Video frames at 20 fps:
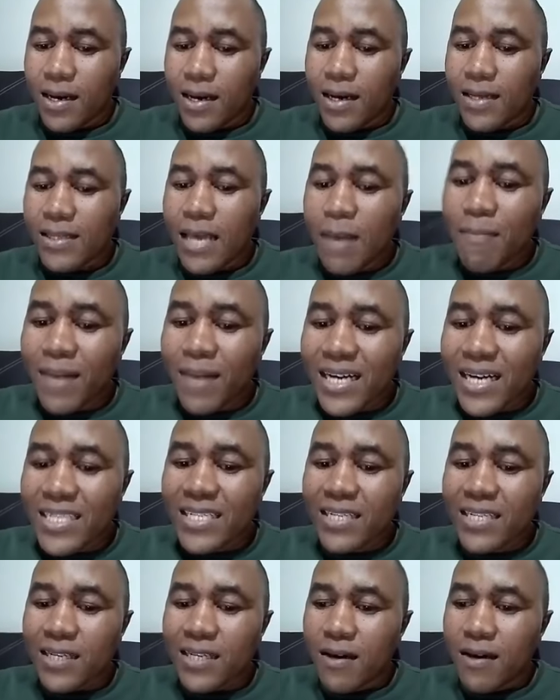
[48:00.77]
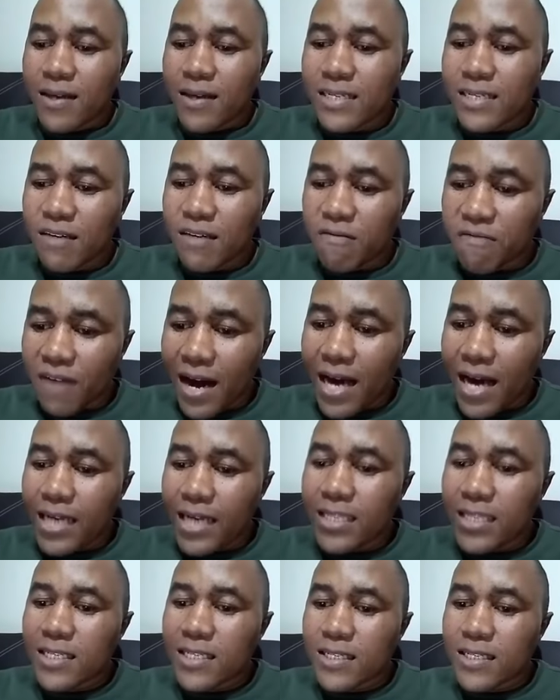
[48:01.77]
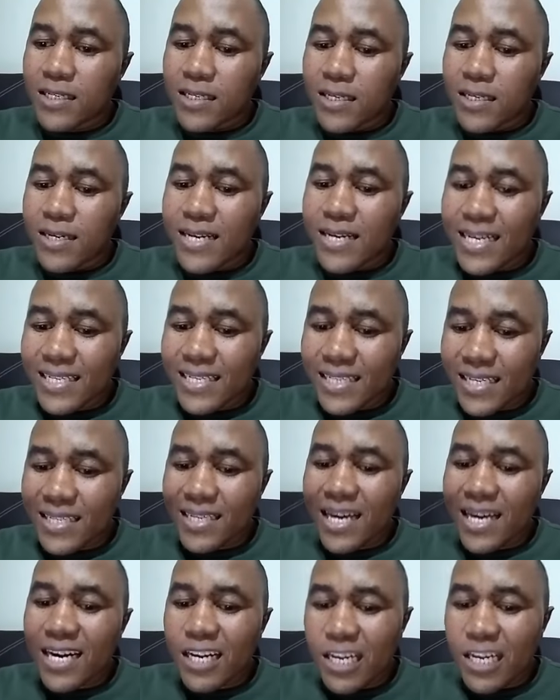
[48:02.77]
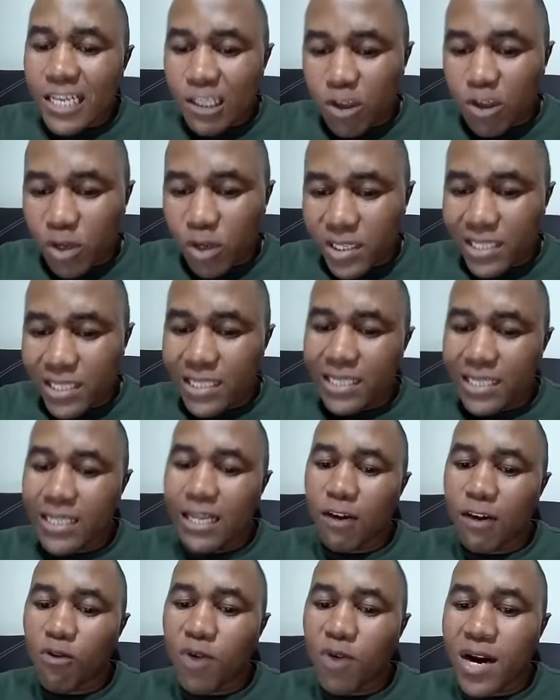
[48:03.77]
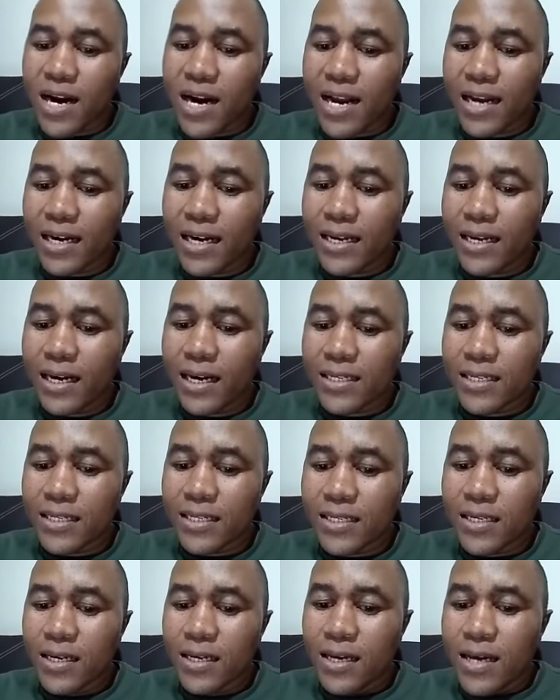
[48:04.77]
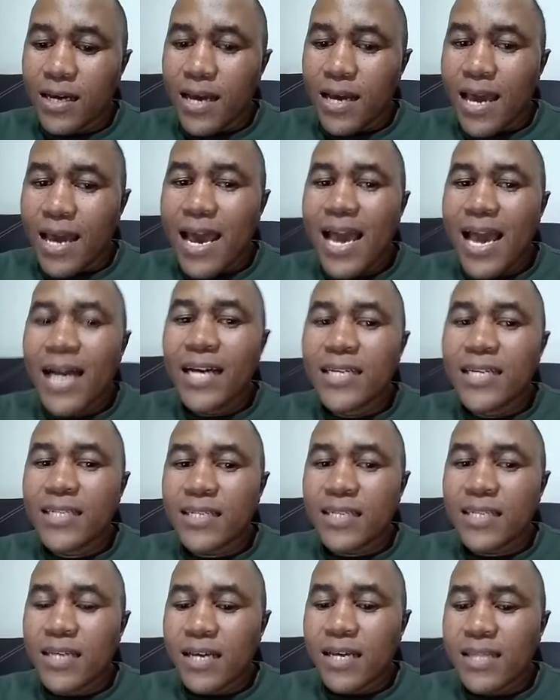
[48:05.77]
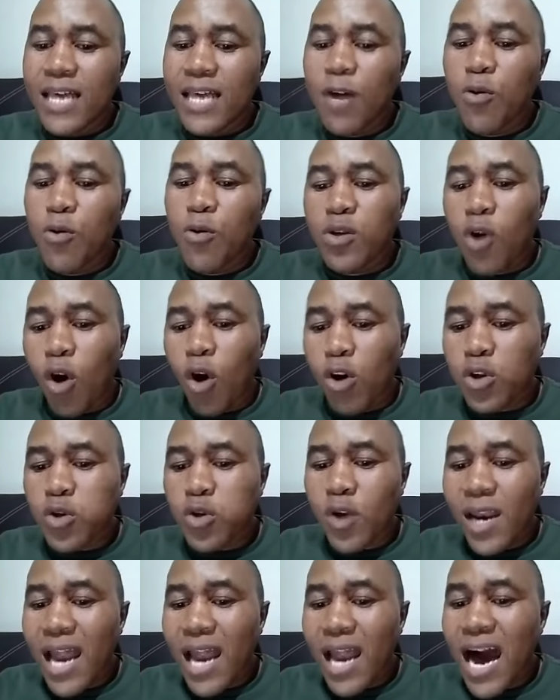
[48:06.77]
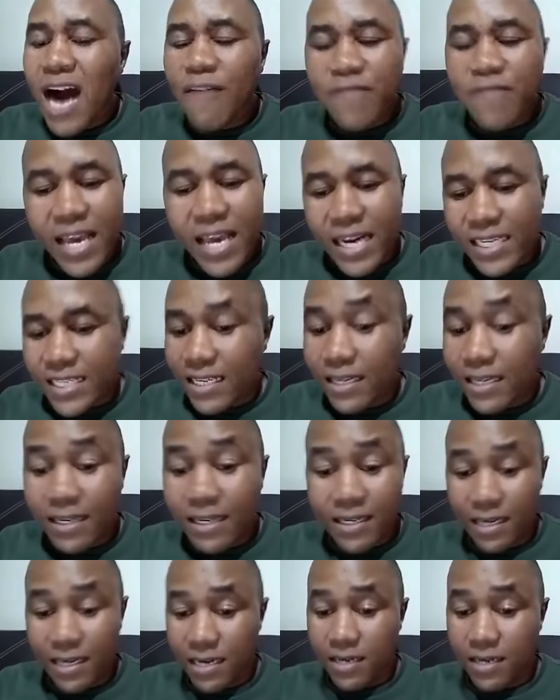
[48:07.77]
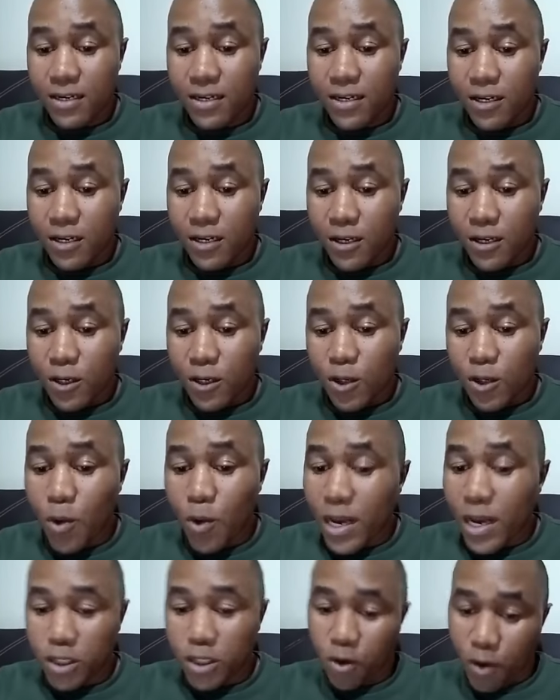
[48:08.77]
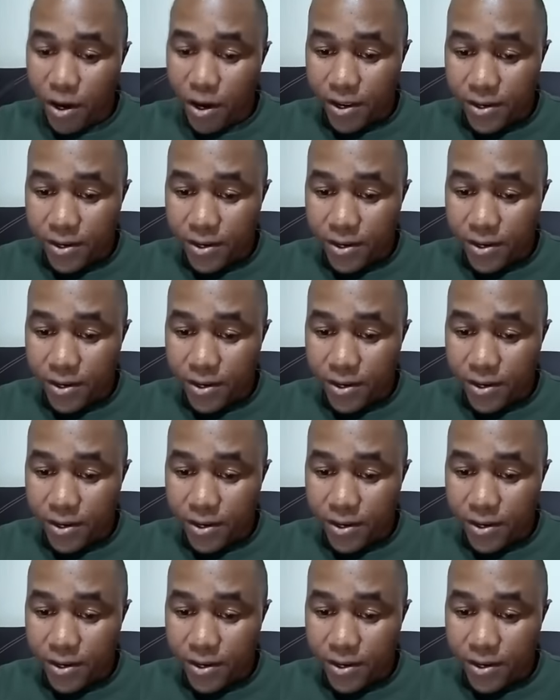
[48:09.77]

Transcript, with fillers: They must devise necessary resources in the rural areas as they would also love their children to enjoy.